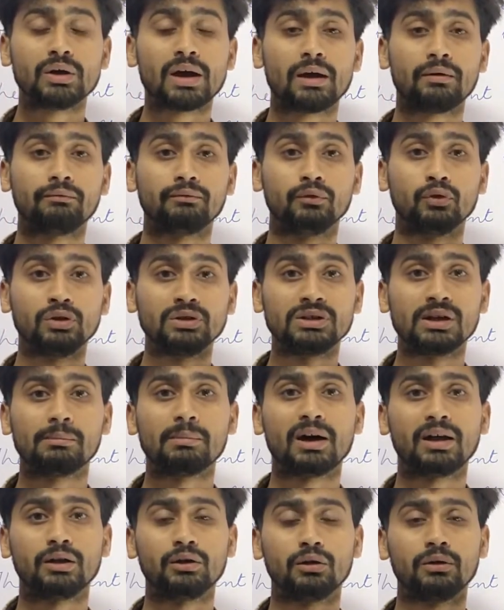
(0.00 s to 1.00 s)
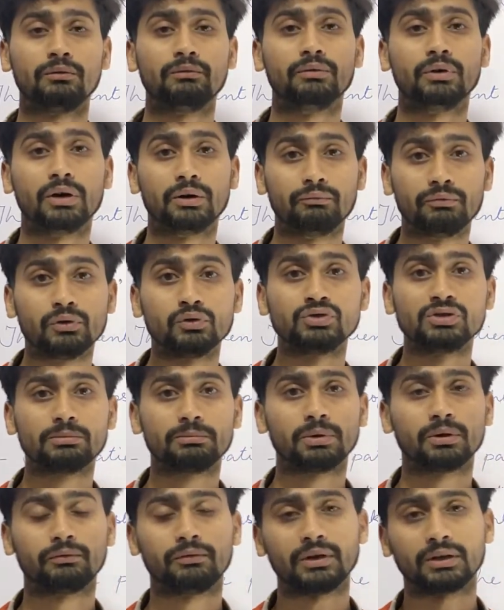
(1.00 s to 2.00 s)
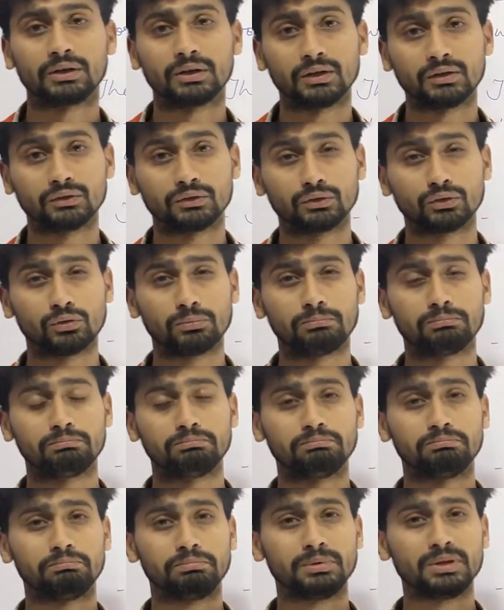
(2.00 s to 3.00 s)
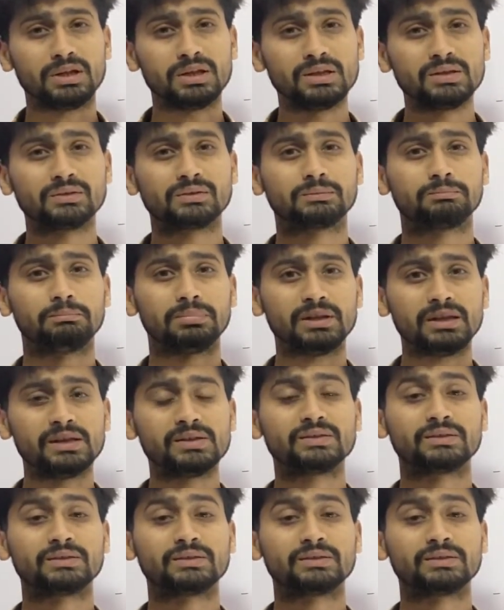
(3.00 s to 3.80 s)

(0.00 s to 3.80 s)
to have good command of future perfect tense, so please